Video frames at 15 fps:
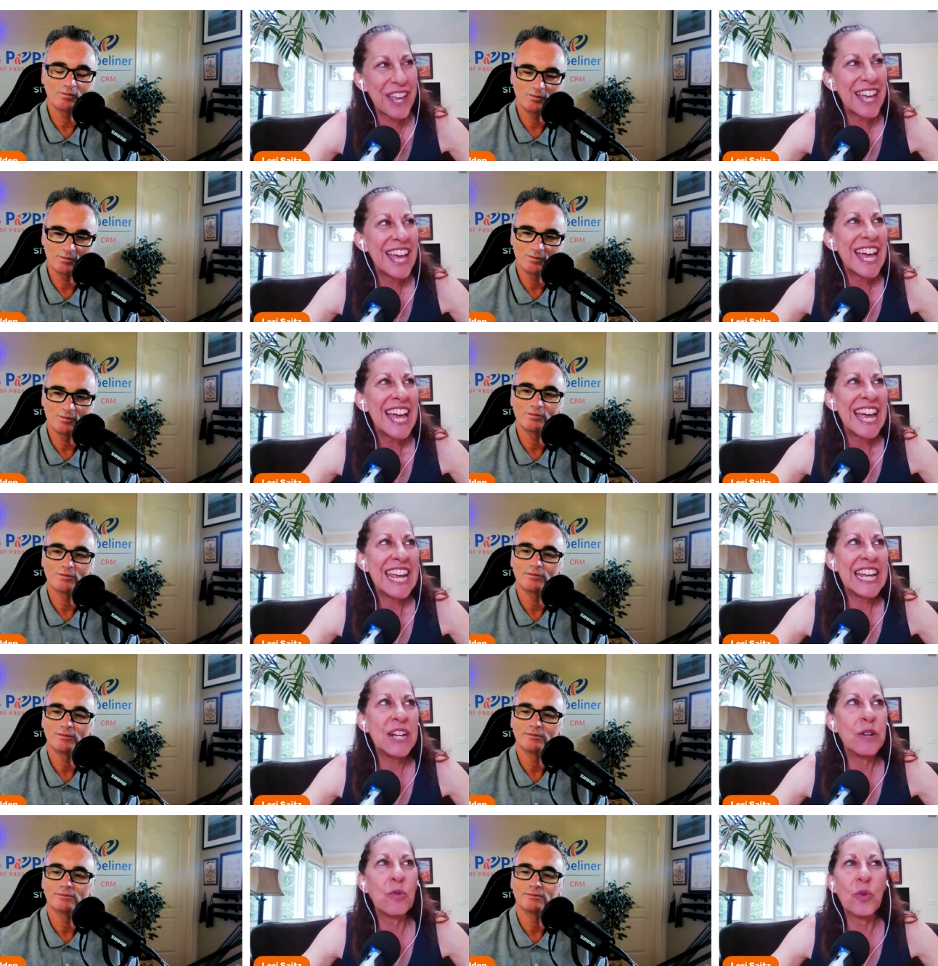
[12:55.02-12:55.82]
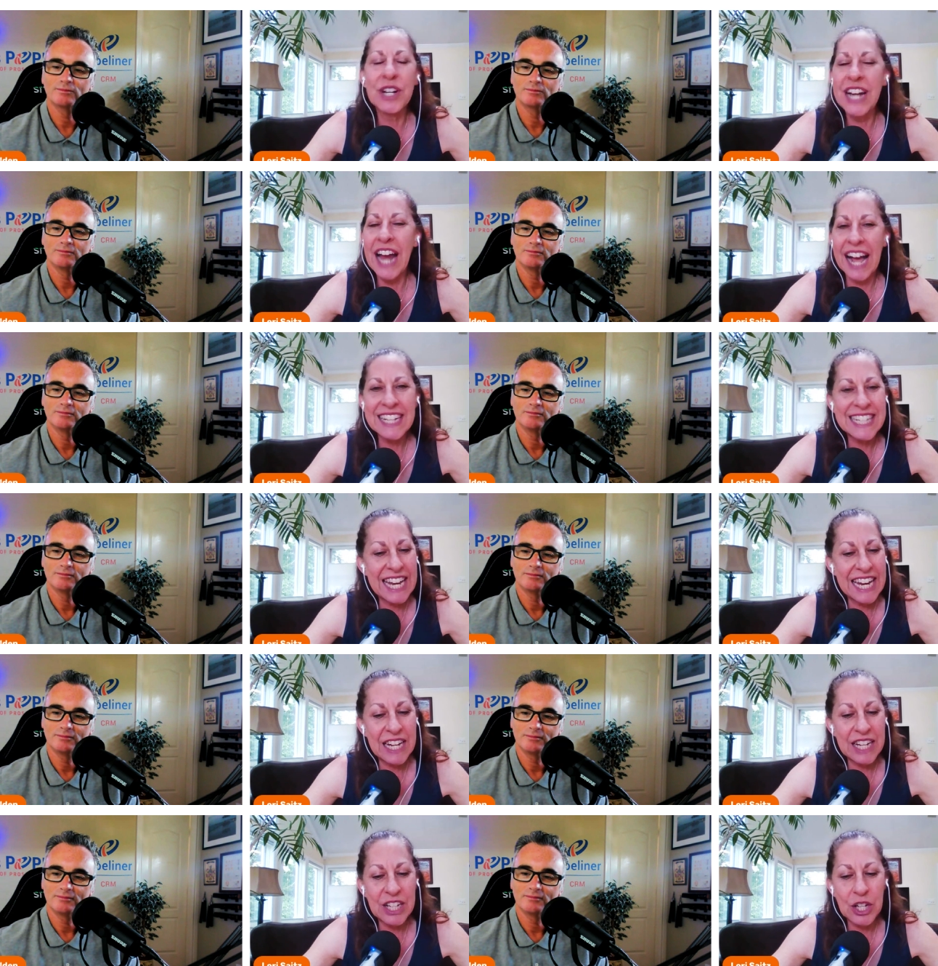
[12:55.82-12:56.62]
Speaker 1: -hmm. It we're not
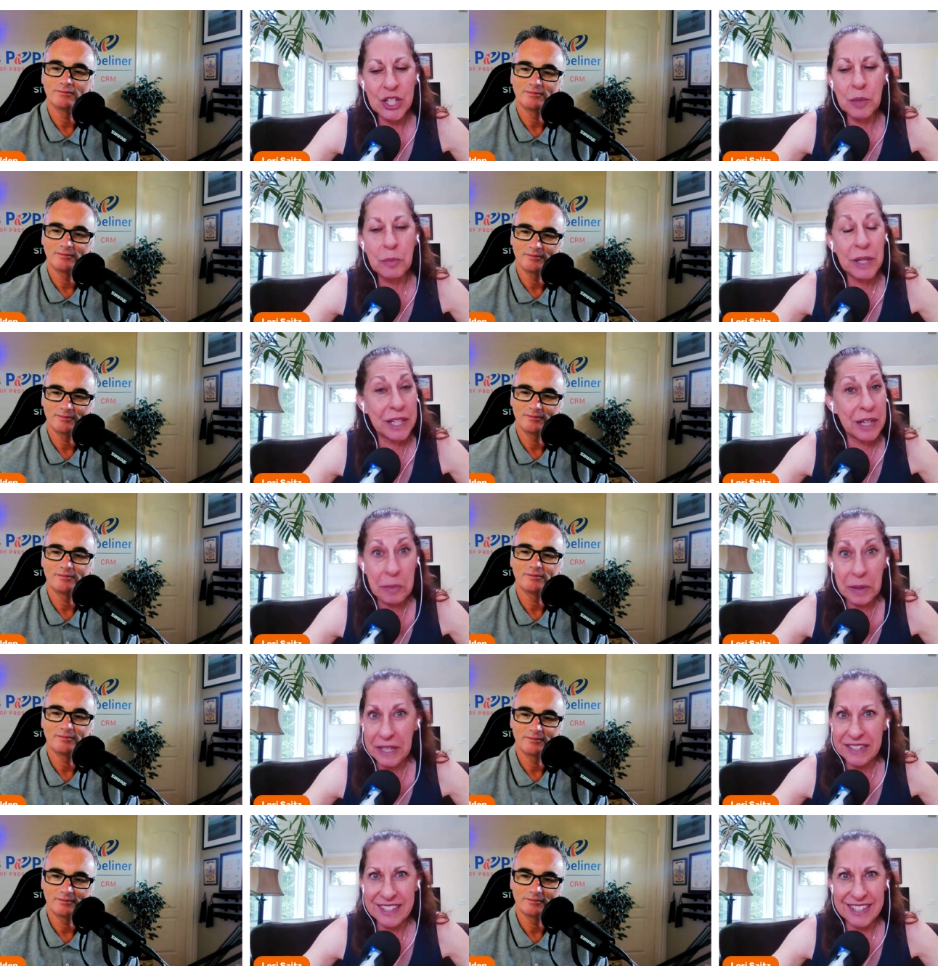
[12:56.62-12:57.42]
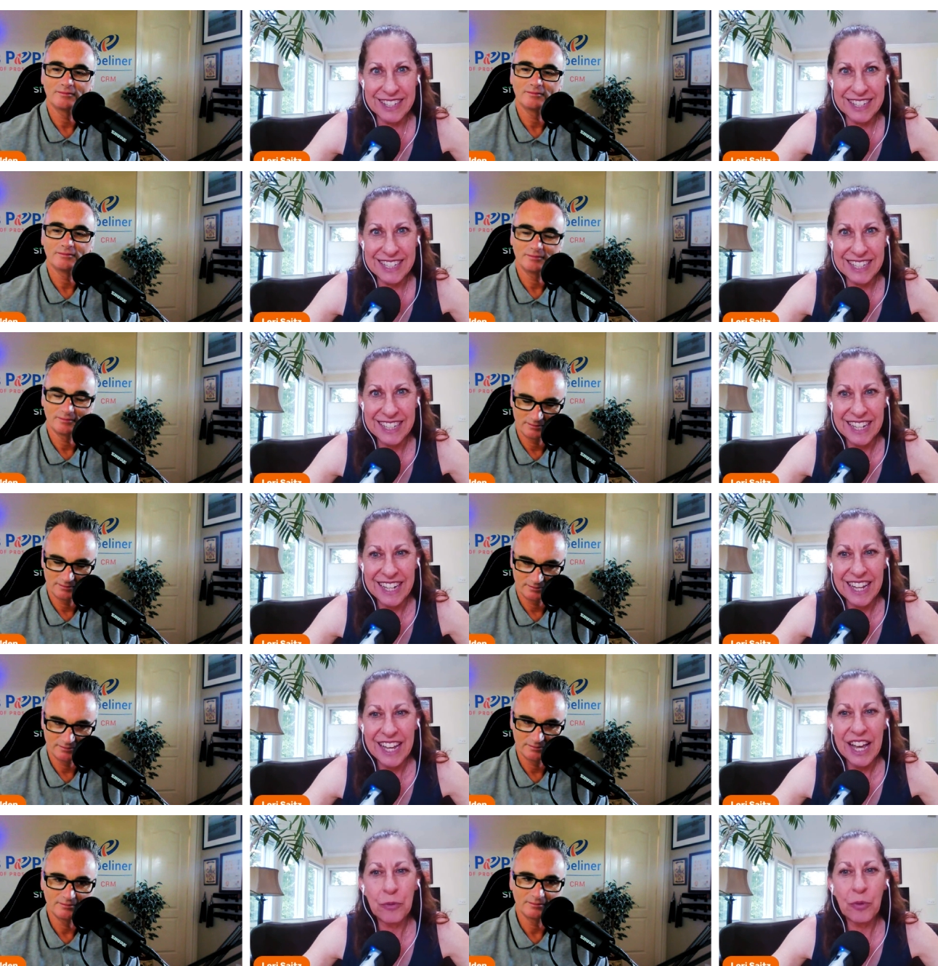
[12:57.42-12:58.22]
saying to be complacent.
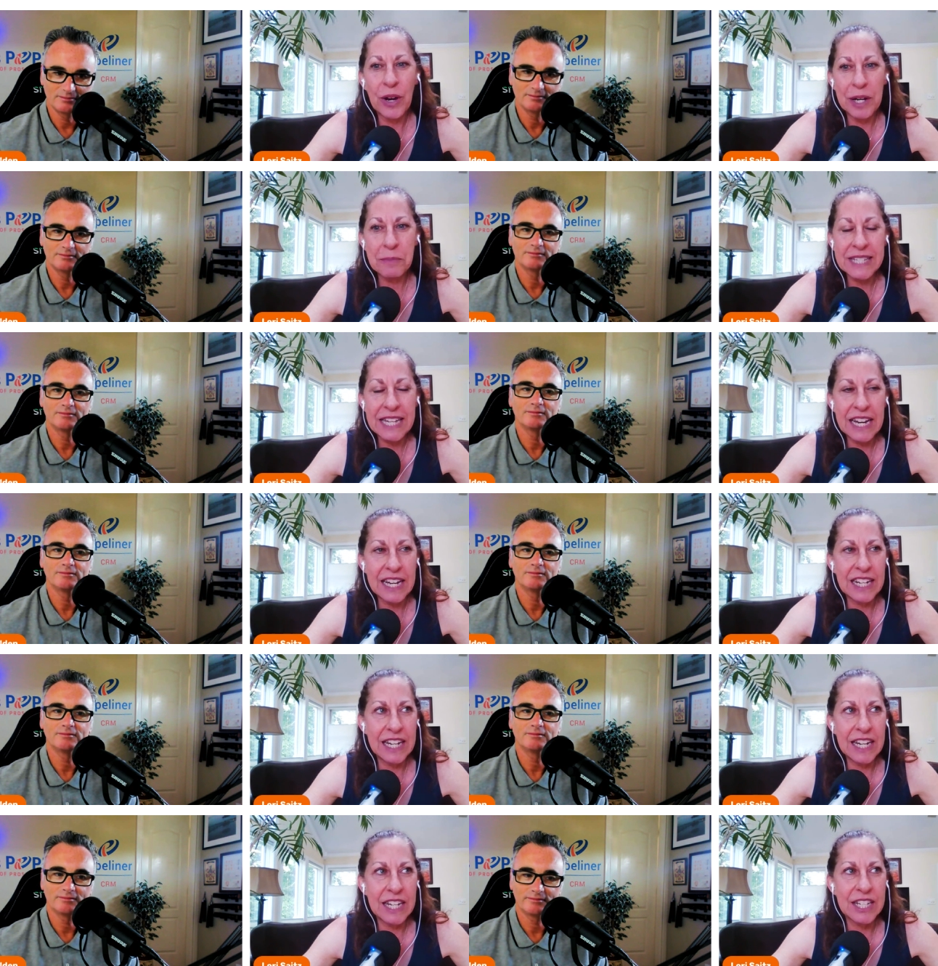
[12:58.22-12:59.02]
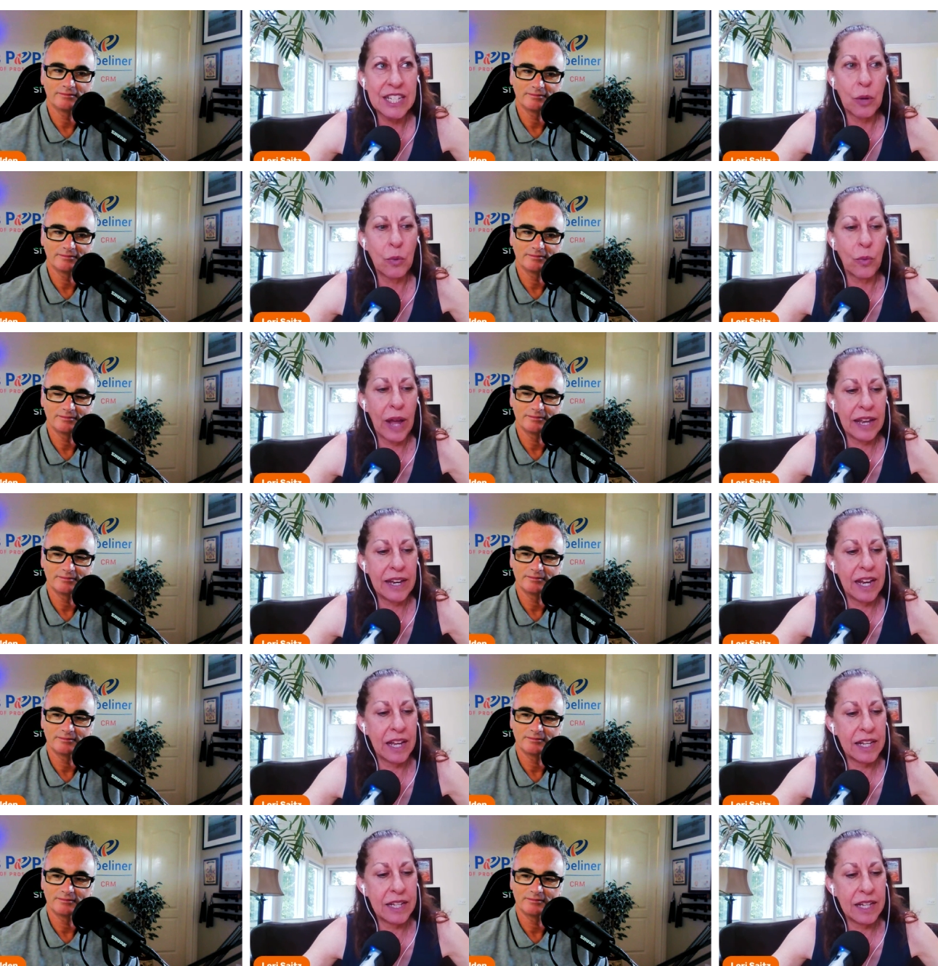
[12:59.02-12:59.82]
What I'm saying is when
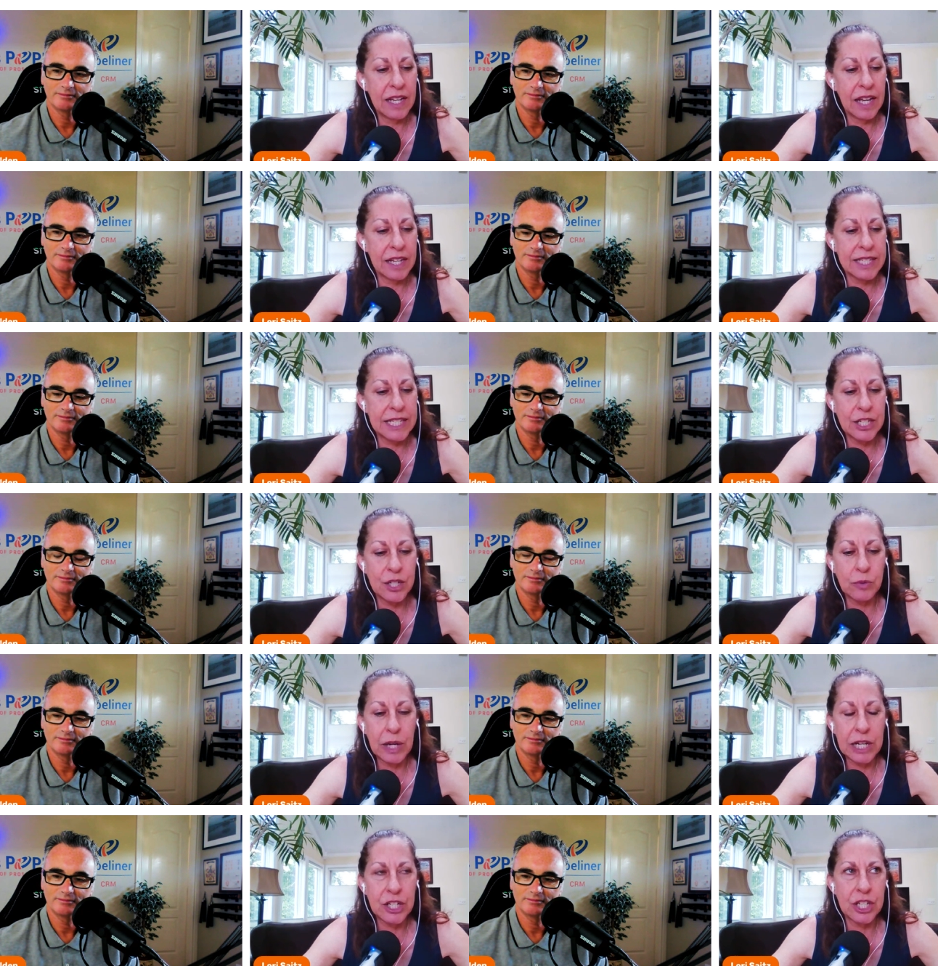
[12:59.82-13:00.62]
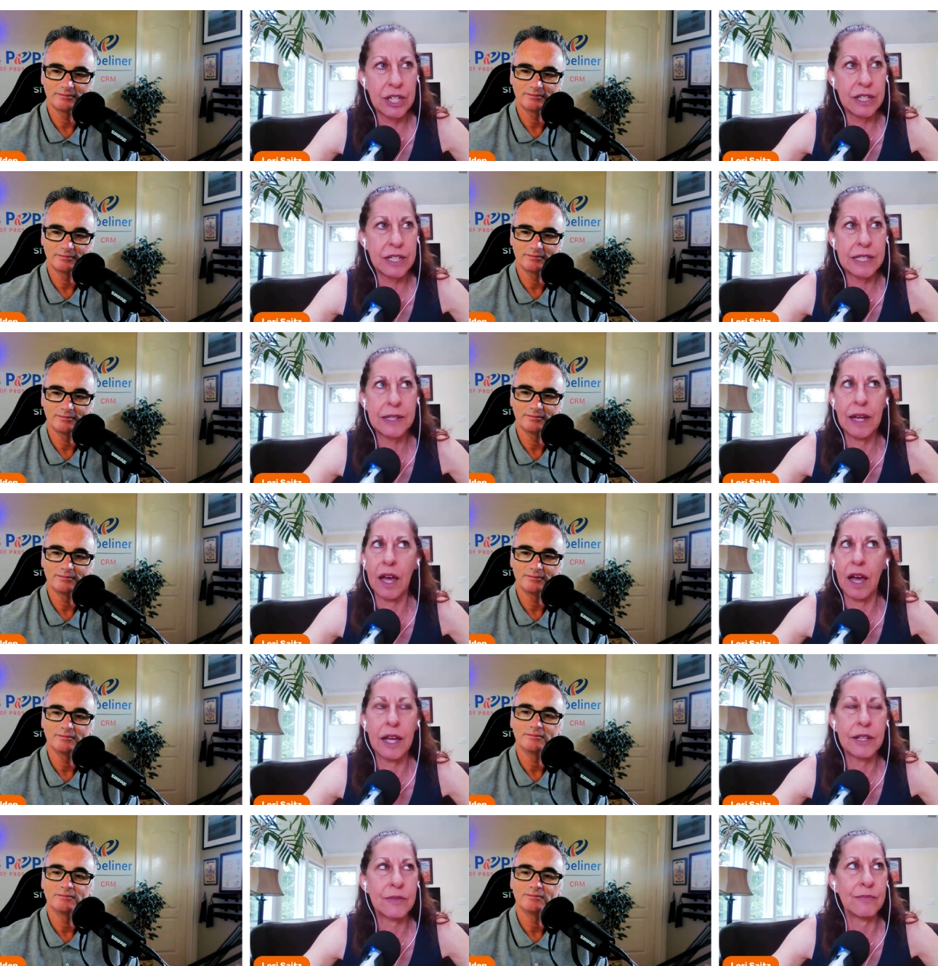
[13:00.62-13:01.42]
a situation uh,